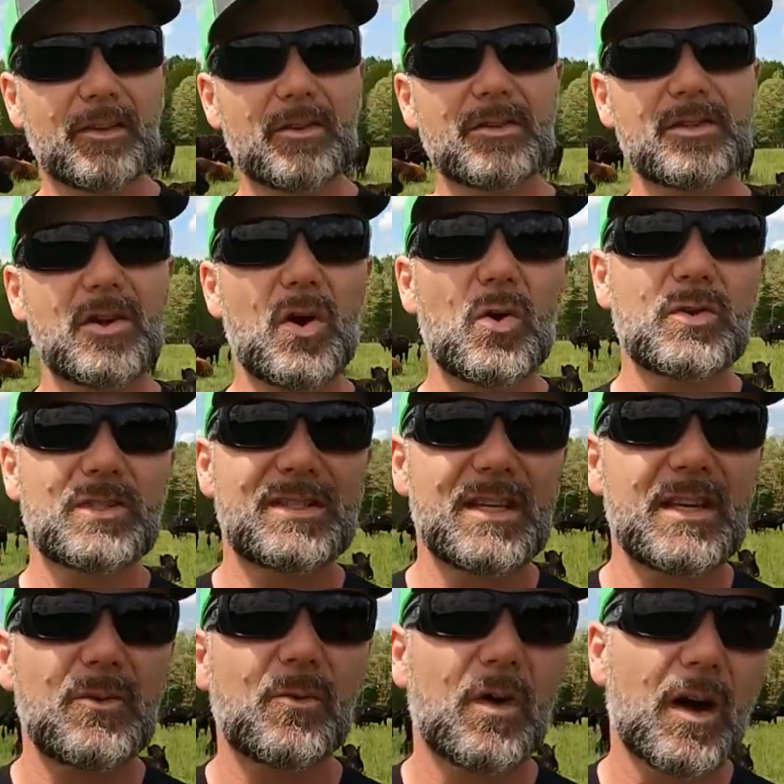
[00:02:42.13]
There's no
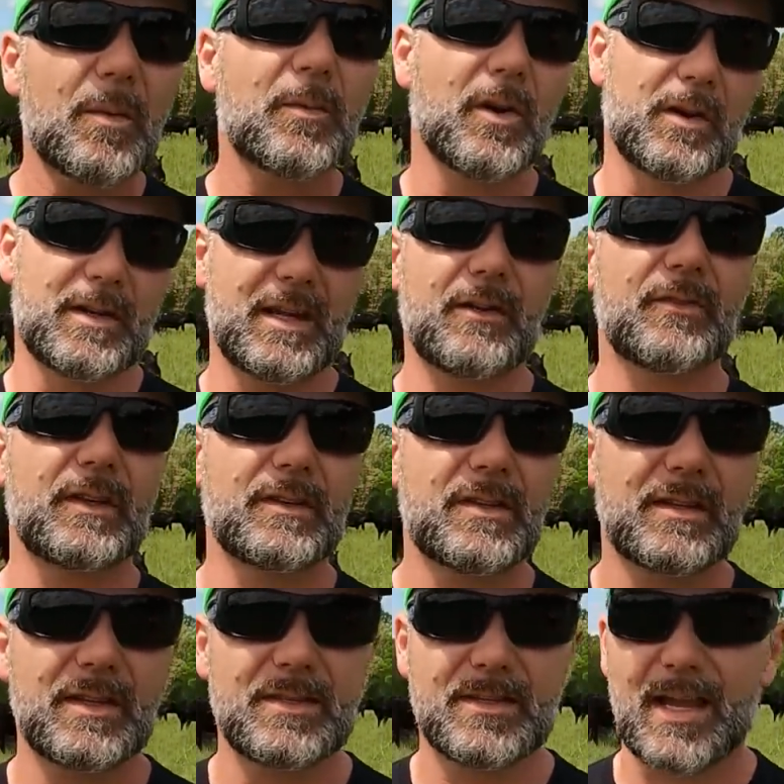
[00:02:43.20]
dewormer given
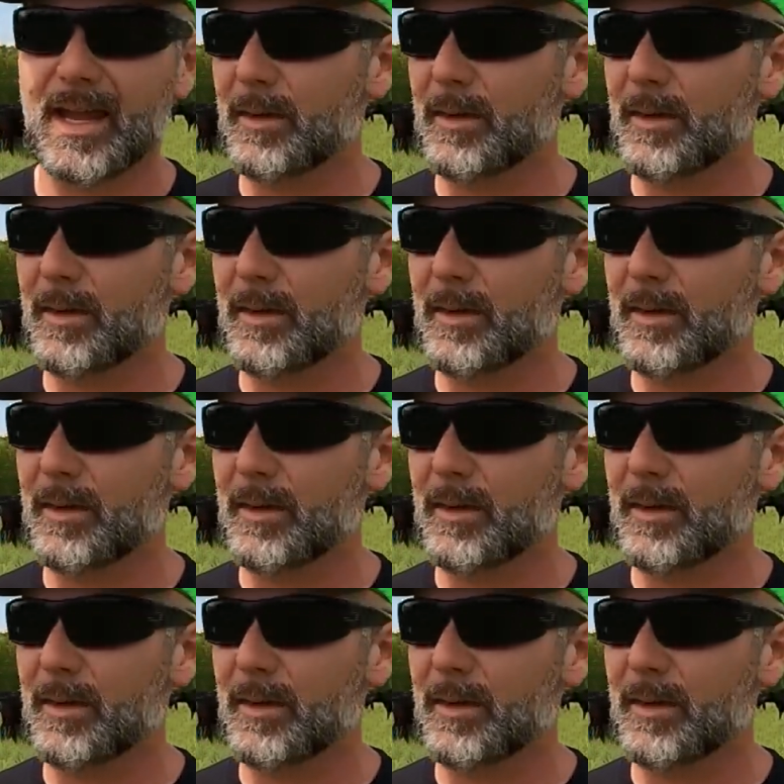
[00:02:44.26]
to these